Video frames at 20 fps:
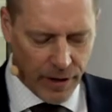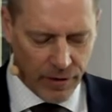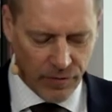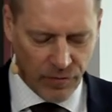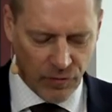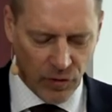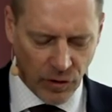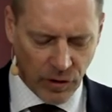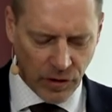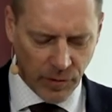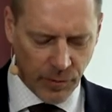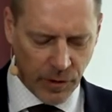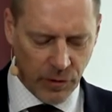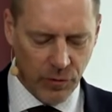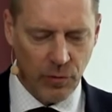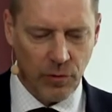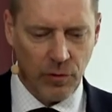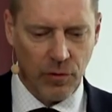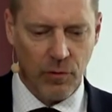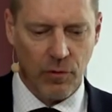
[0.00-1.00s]
Starting with
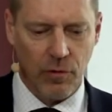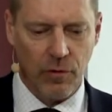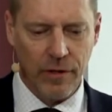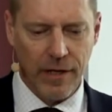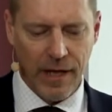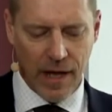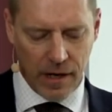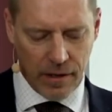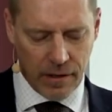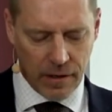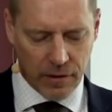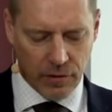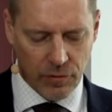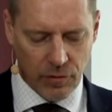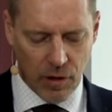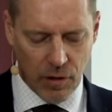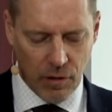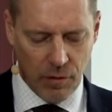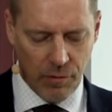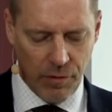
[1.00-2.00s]
your organic
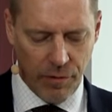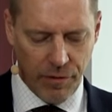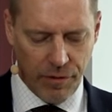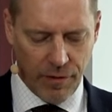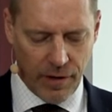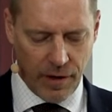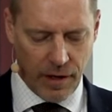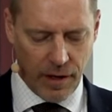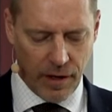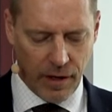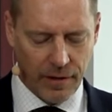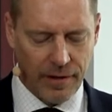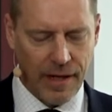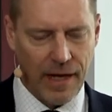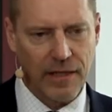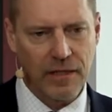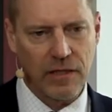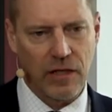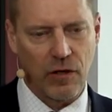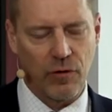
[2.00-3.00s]
growth, it
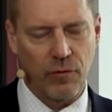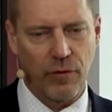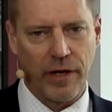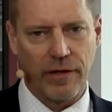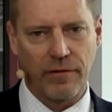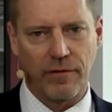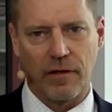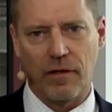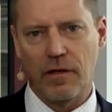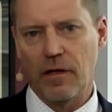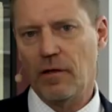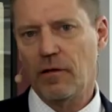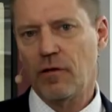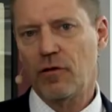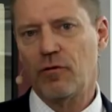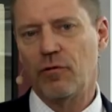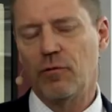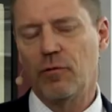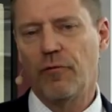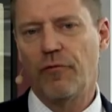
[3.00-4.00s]
accelerated in
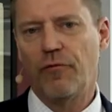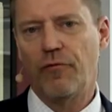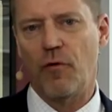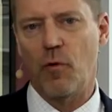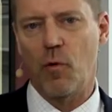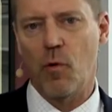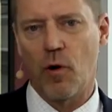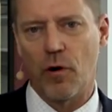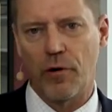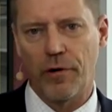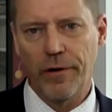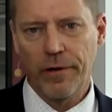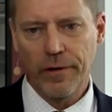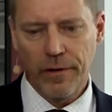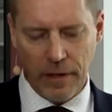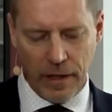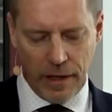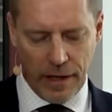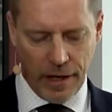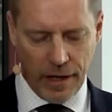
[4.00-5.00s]
Q4
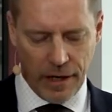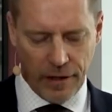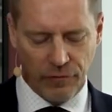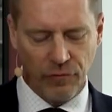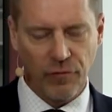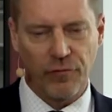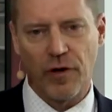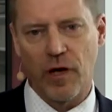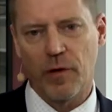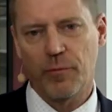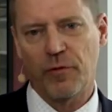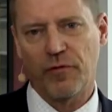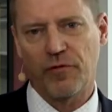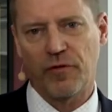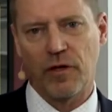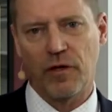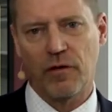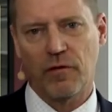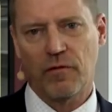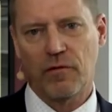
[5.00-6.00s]
to
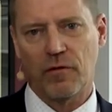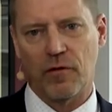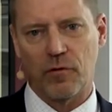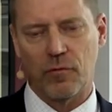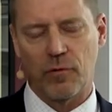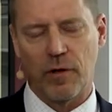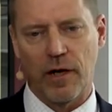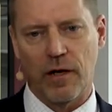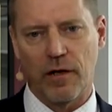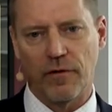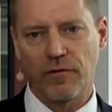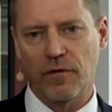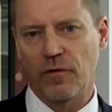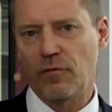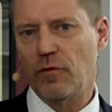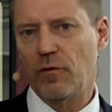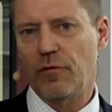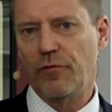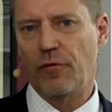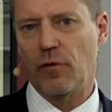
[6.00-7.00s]
5% relative
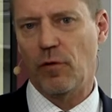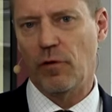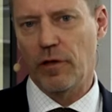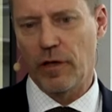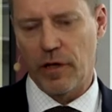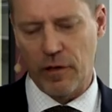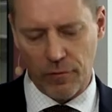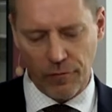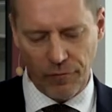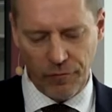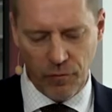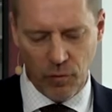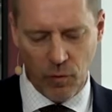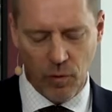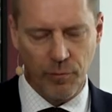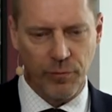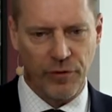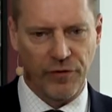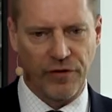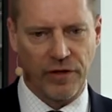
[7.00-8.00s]
to the full year of
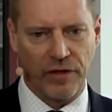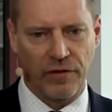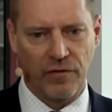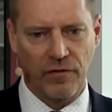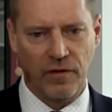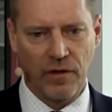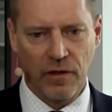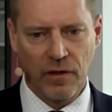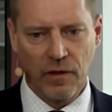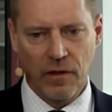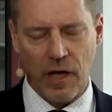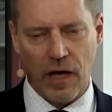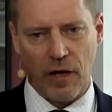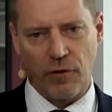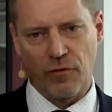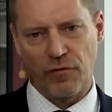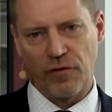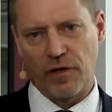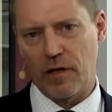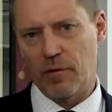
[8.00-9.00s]
4%.
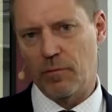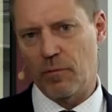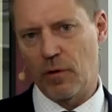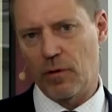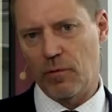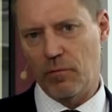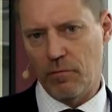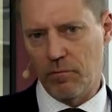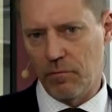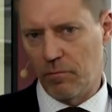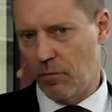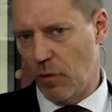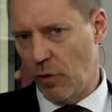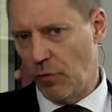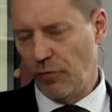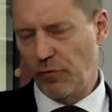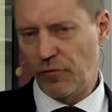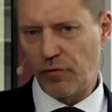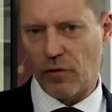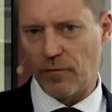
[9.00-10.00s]
and You said
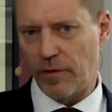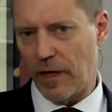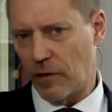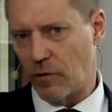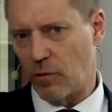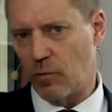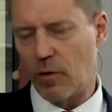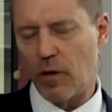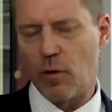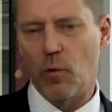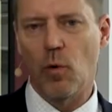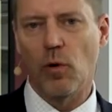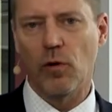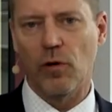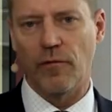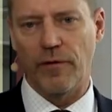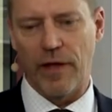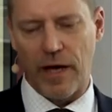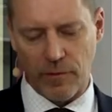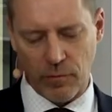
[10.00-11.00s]
most of that or all
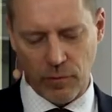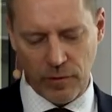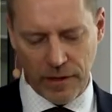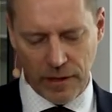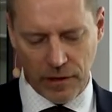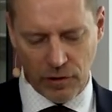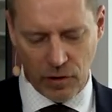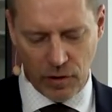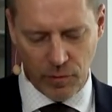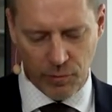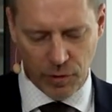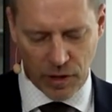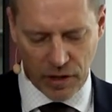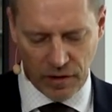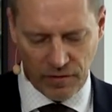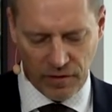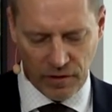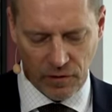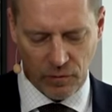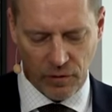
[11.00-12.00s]
of that was actually
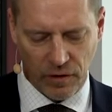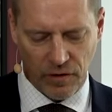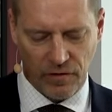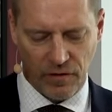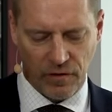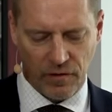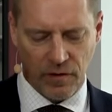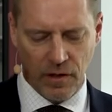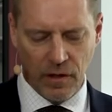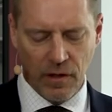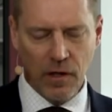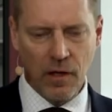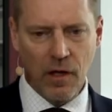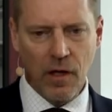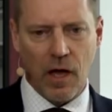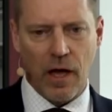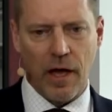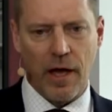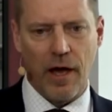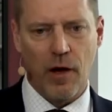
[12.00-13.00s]
price increases.
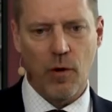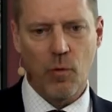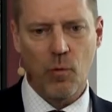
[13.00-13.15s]
Uh,